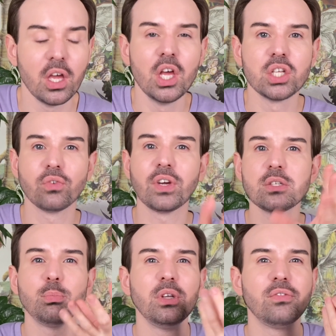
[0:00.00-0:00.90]
So for
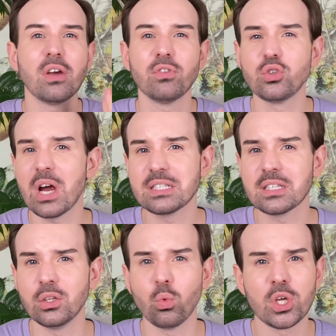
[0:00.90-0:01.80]
example, if you have a dry
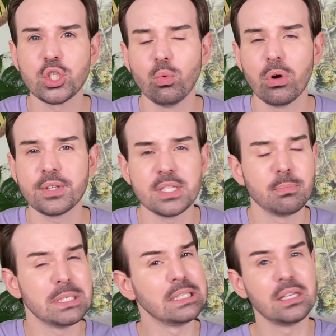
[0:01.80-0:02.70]
skin, what you want is
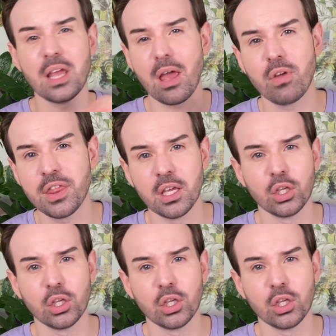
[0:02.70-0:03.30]
basically everything.